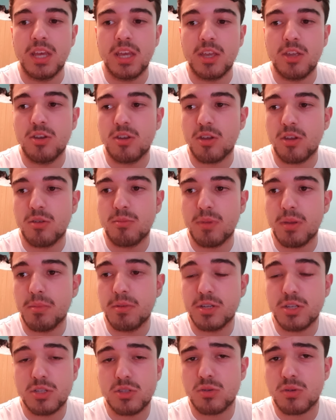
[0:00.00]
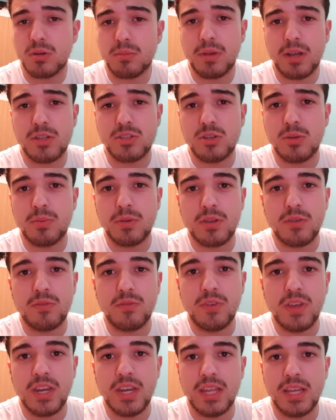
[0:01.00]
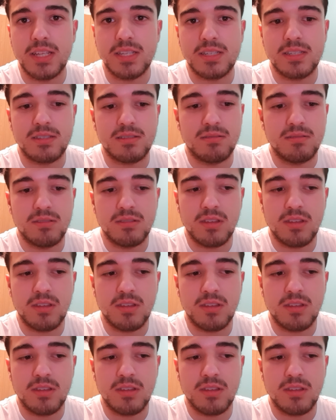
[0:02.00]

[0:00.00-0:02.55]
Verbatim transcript: you know maybe just talking about a topic on fitness.